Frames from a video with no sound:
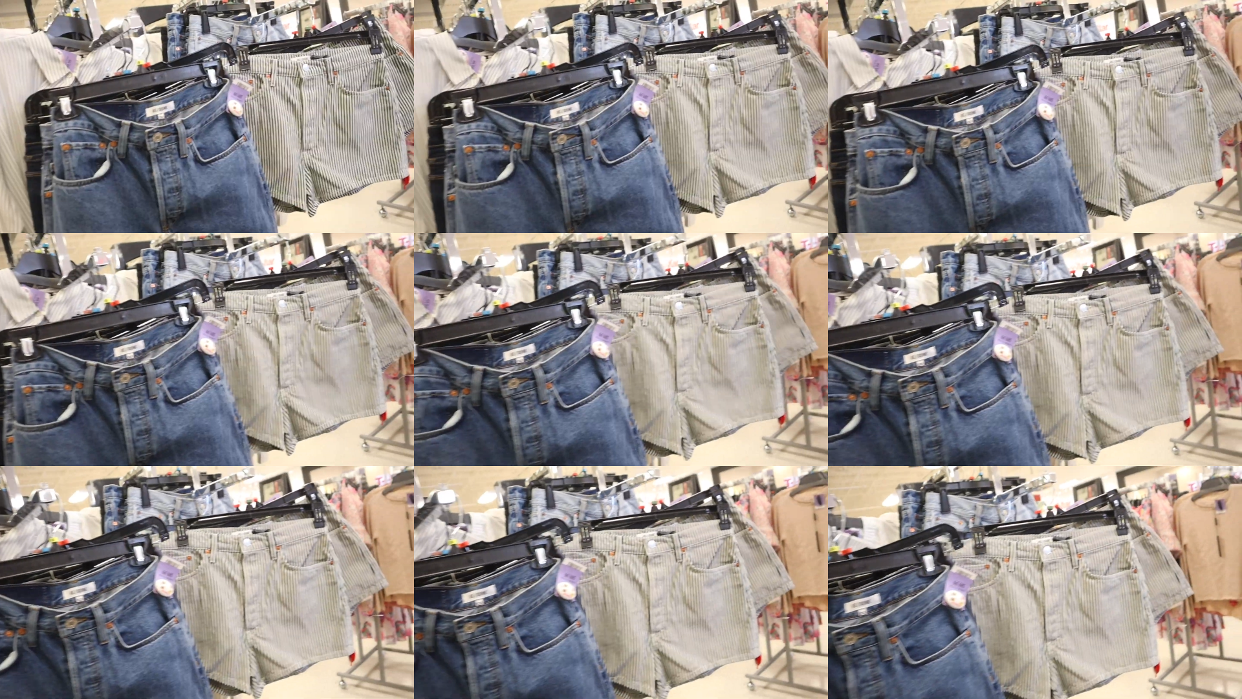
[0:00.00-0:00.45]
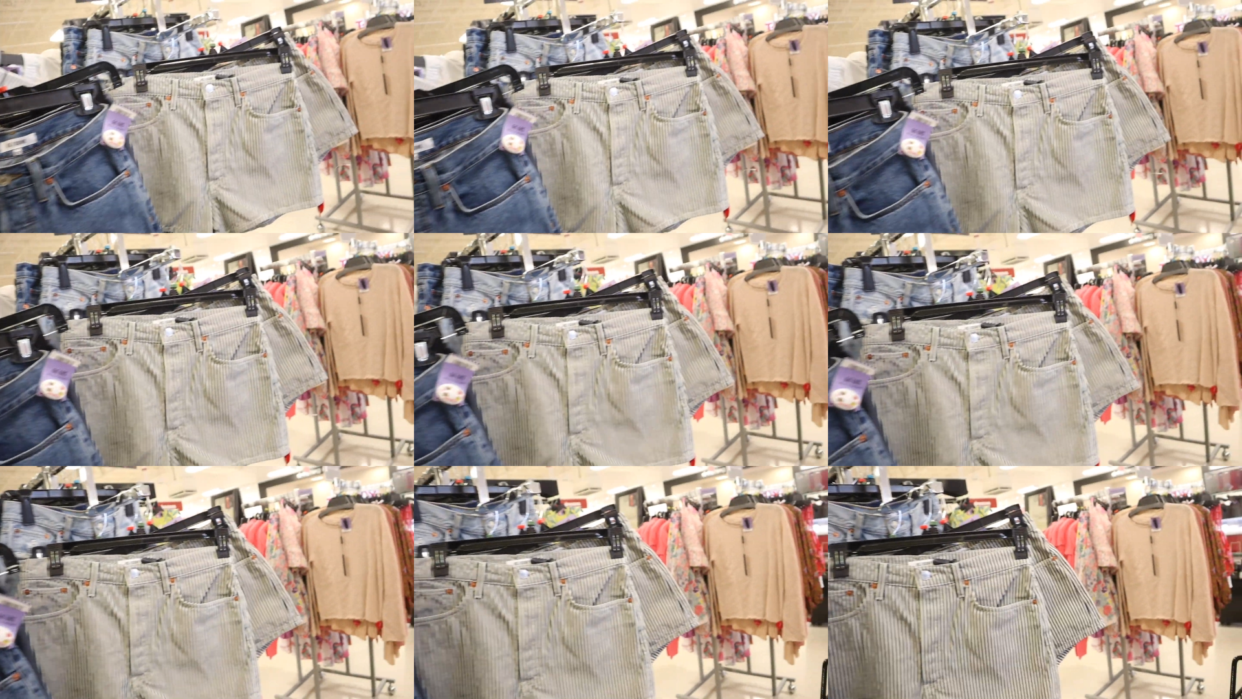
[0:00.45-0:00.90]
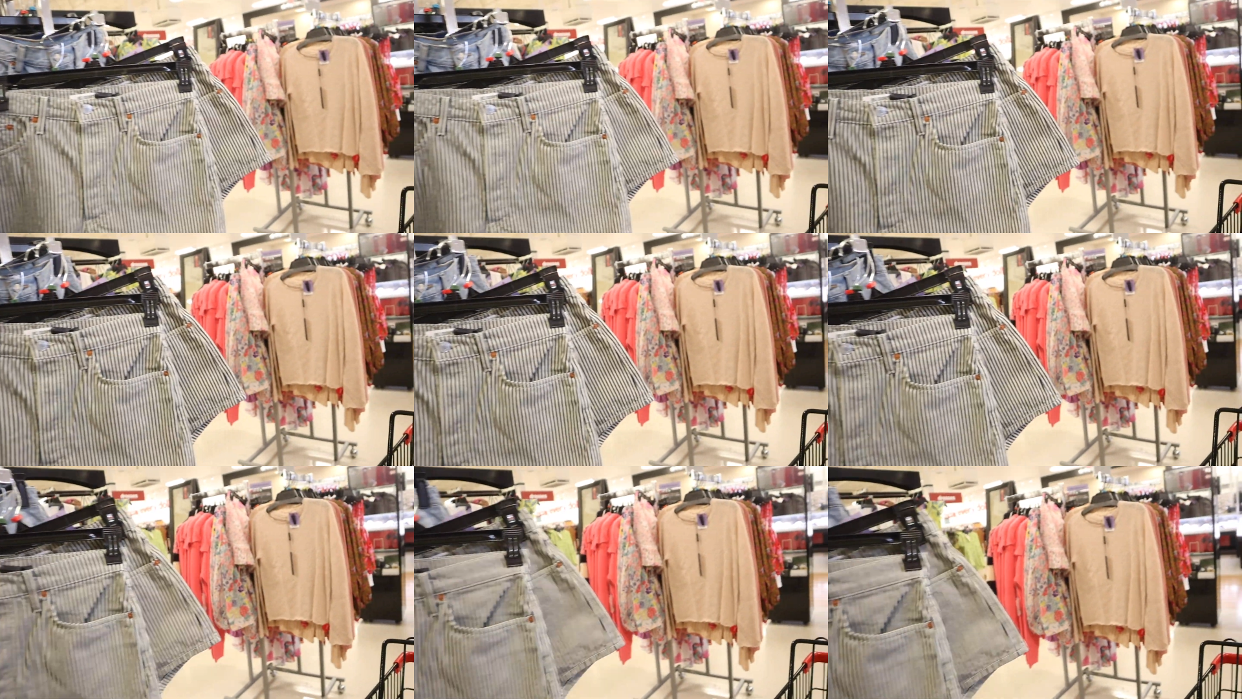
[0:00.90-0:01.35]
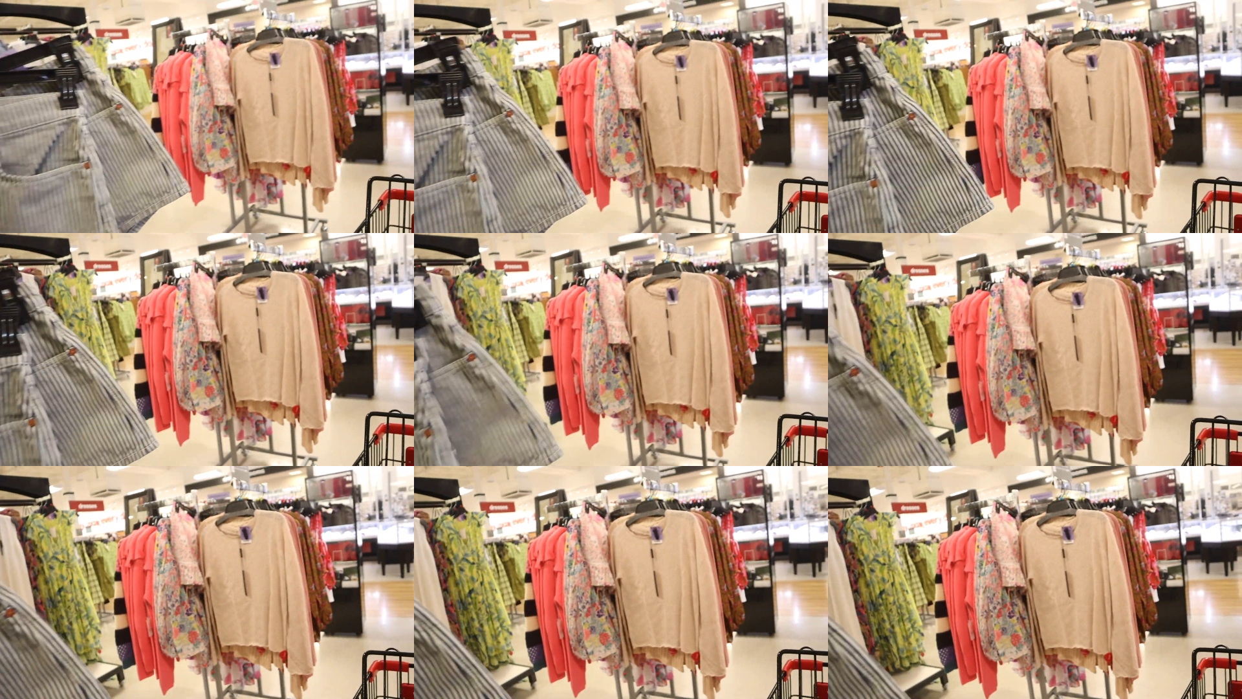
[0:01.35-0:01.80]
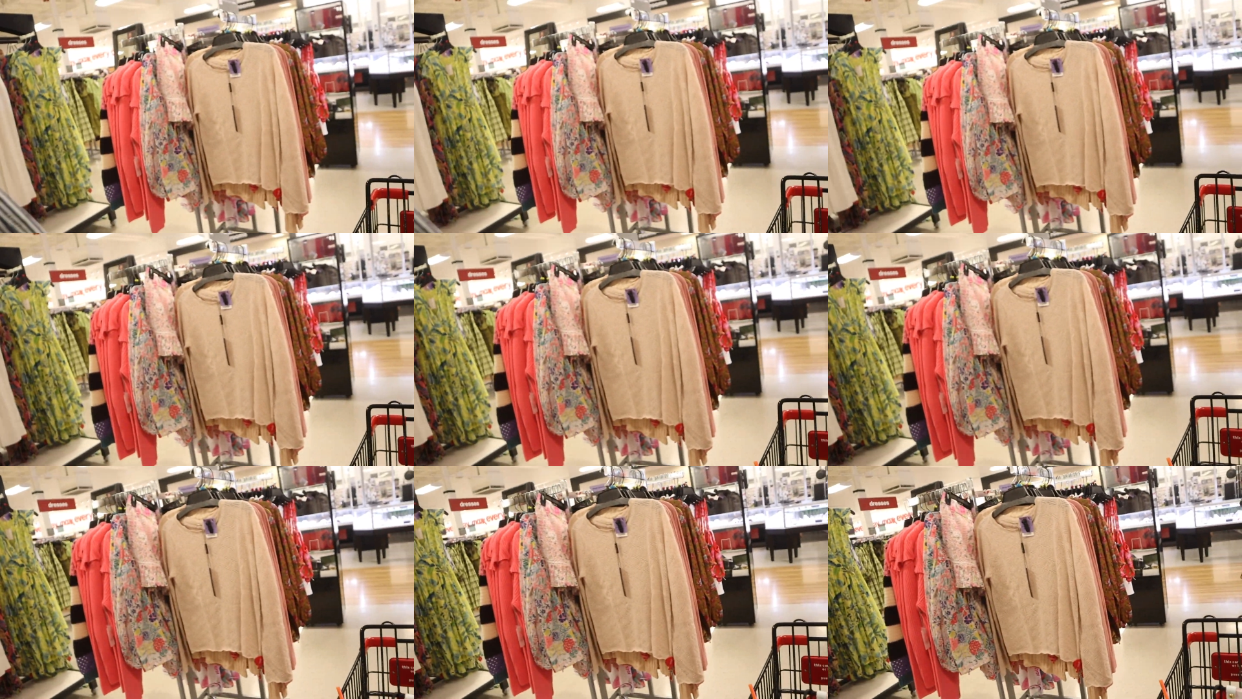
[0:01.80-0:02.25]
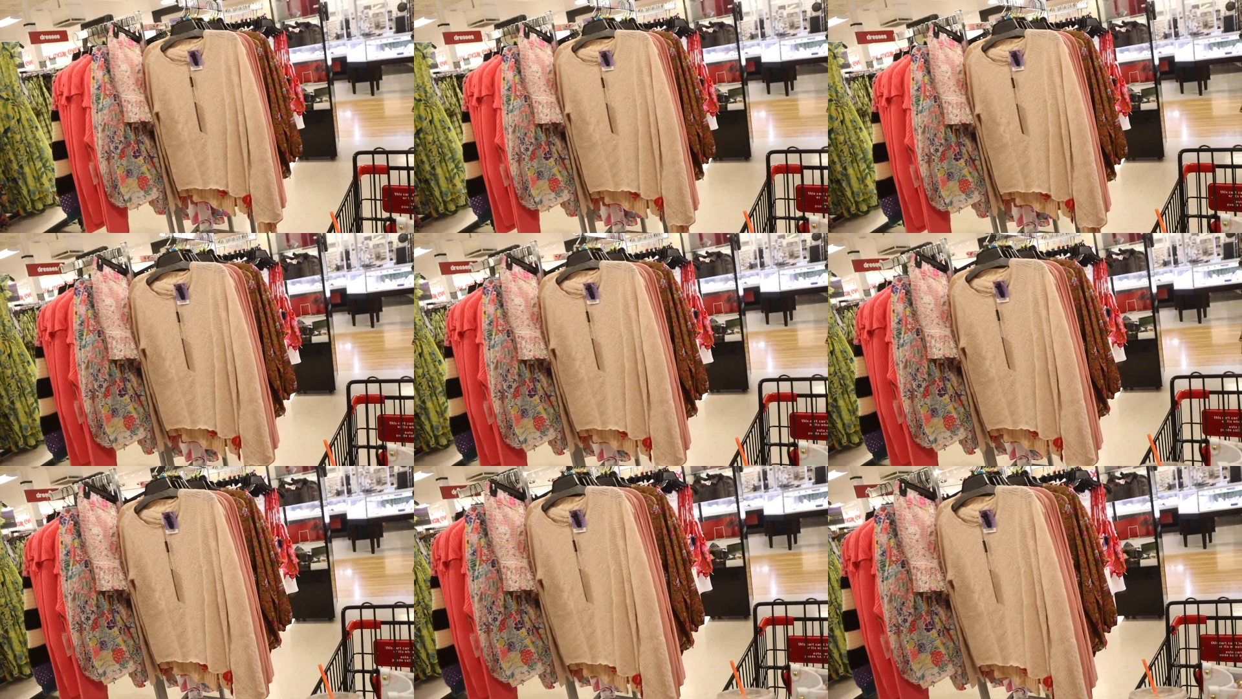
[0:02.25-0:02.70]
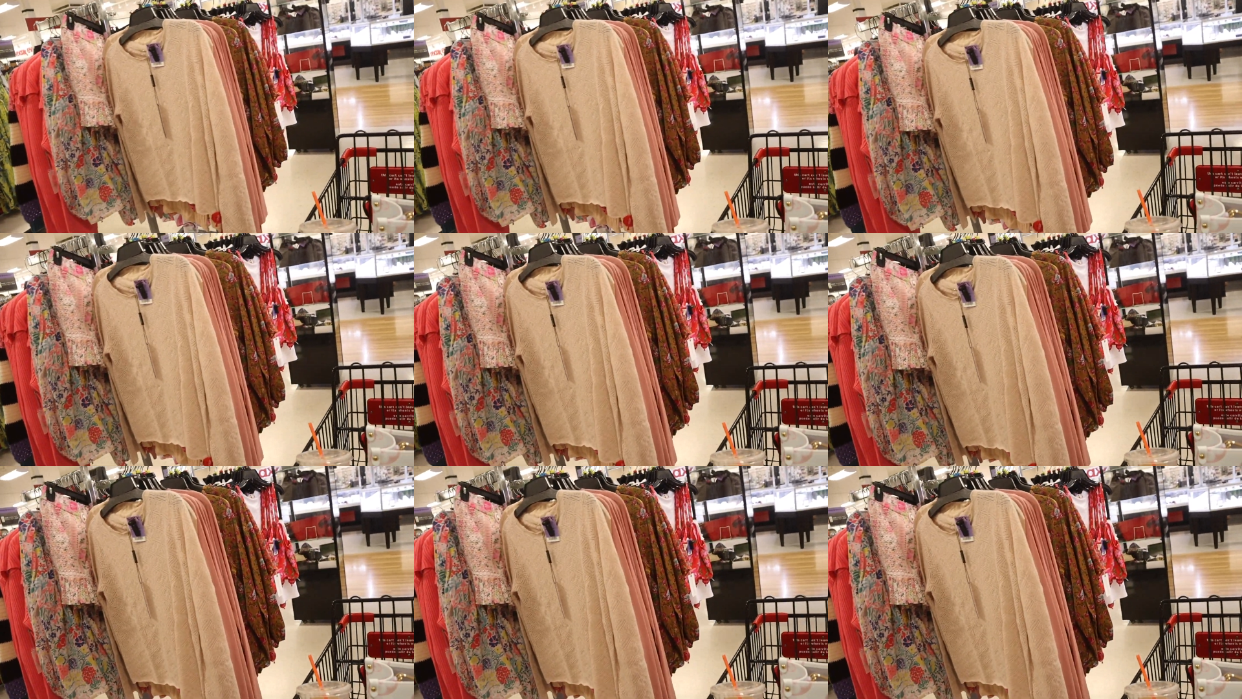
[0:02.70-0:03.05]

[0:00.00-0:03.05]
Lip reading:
[unreadable: no face in view]